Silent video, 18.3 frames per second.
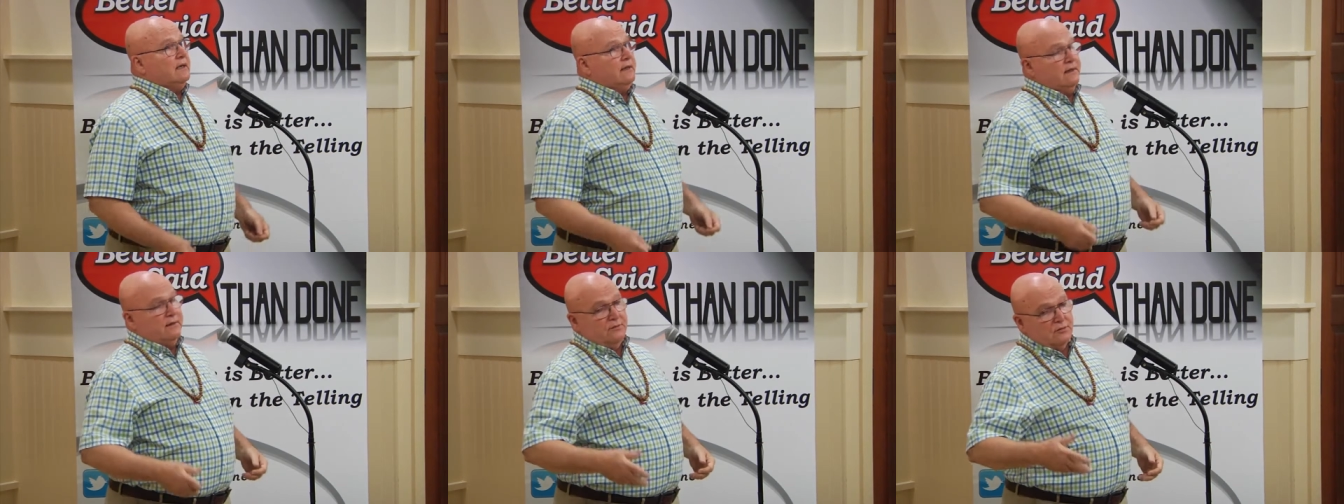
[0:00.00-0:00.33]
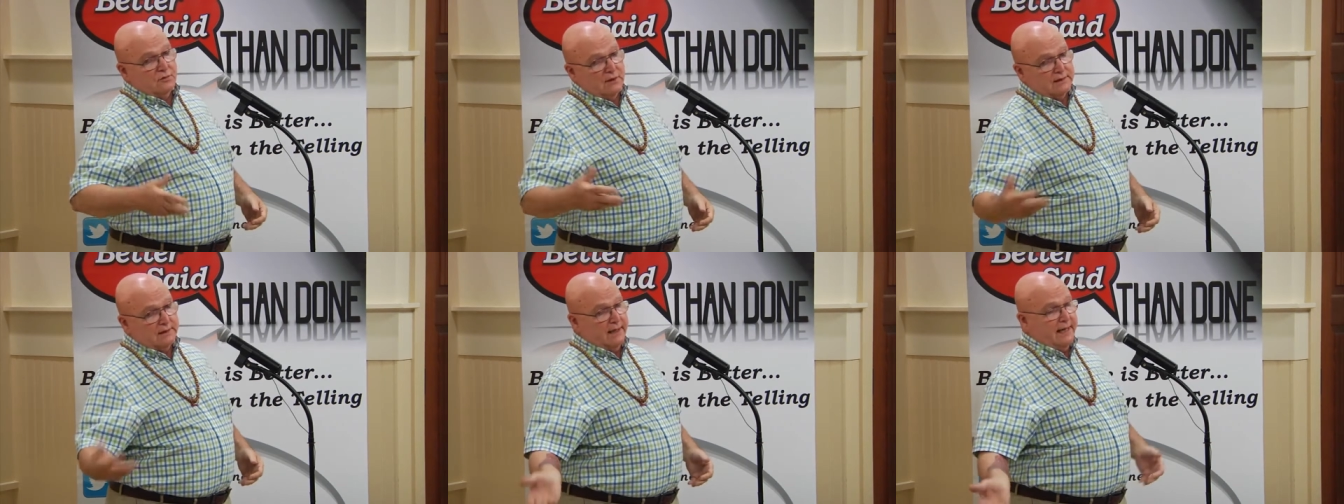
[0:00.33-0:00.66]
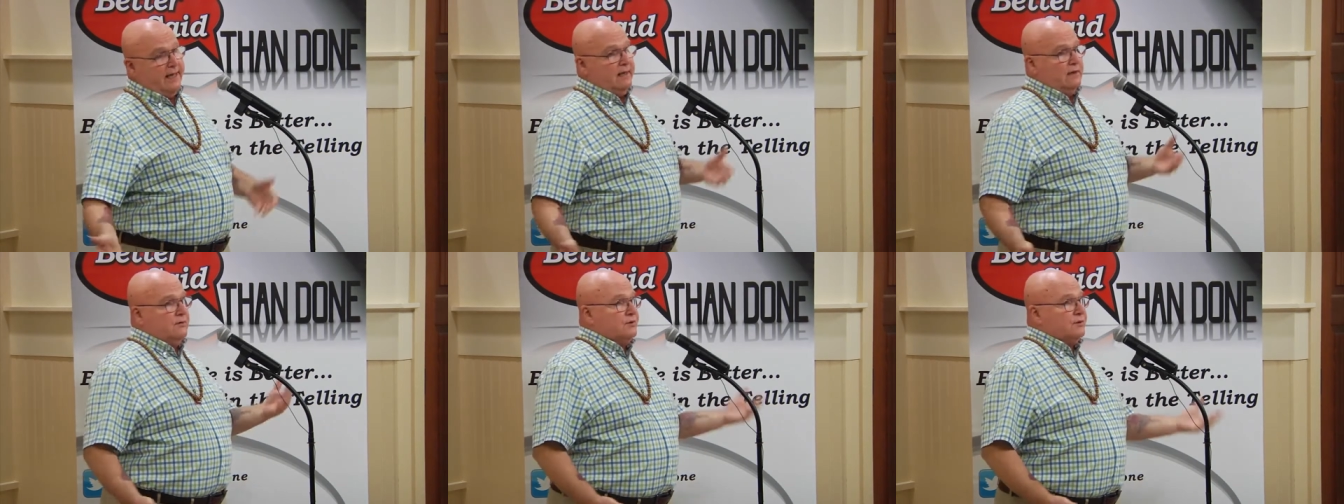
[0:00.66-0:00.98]
either on
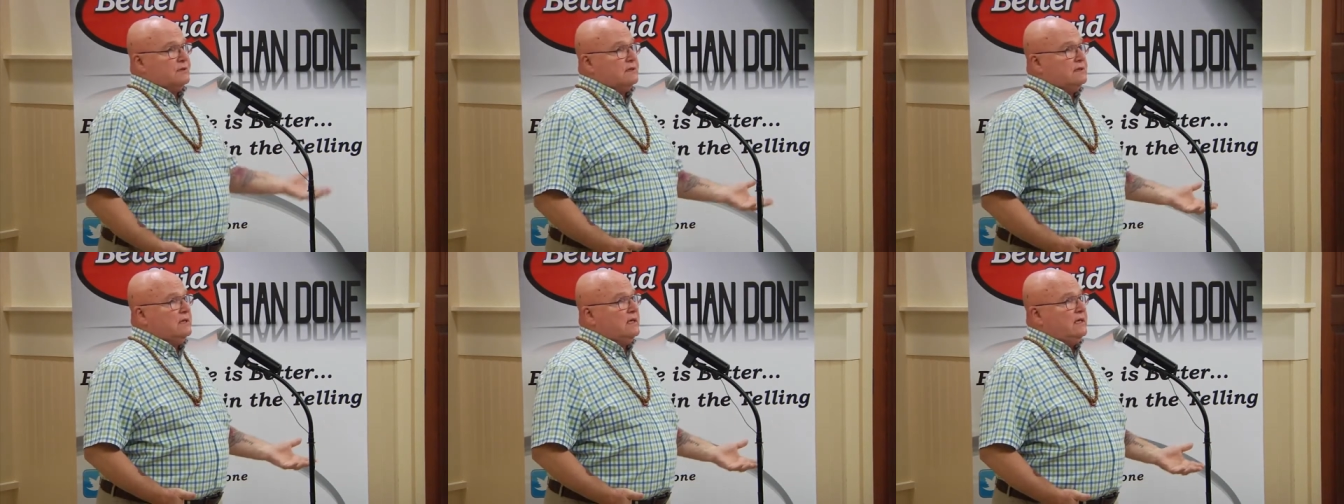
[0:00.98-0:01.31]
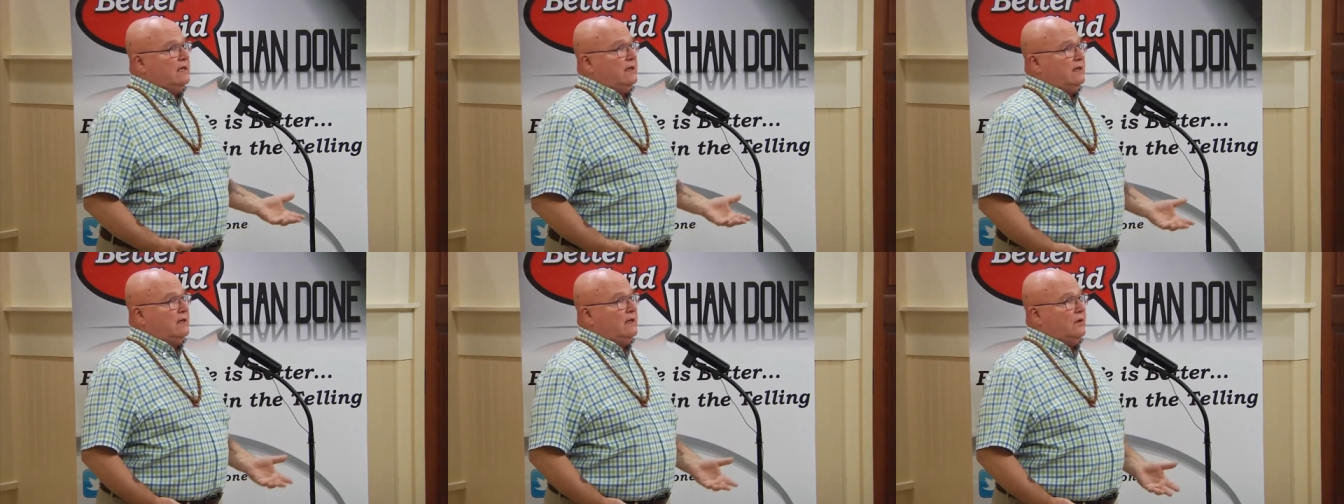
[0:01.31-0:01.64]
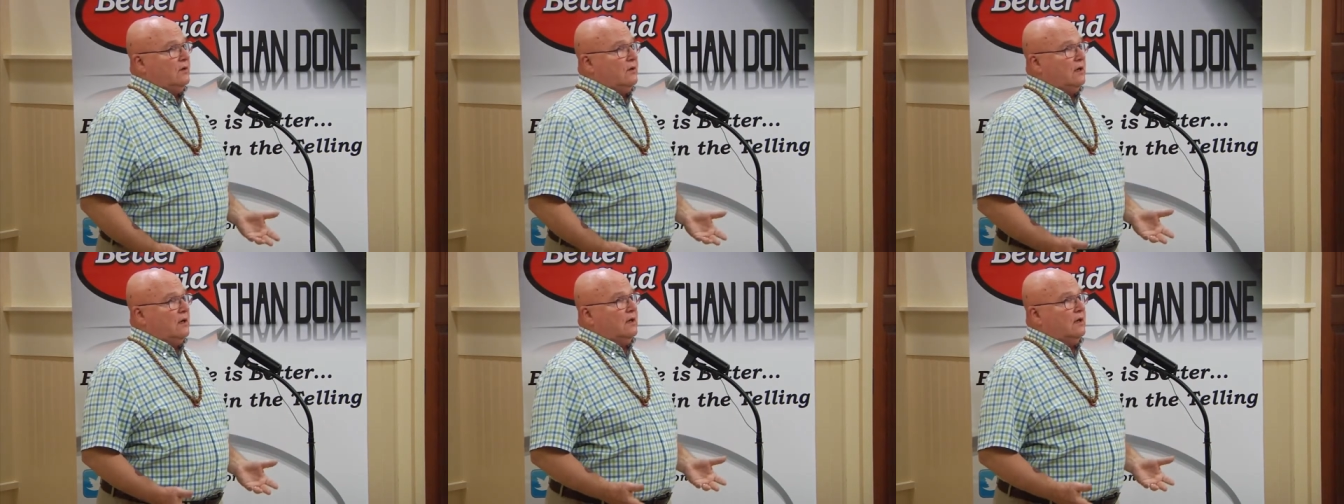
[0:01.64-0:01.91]
land or sea,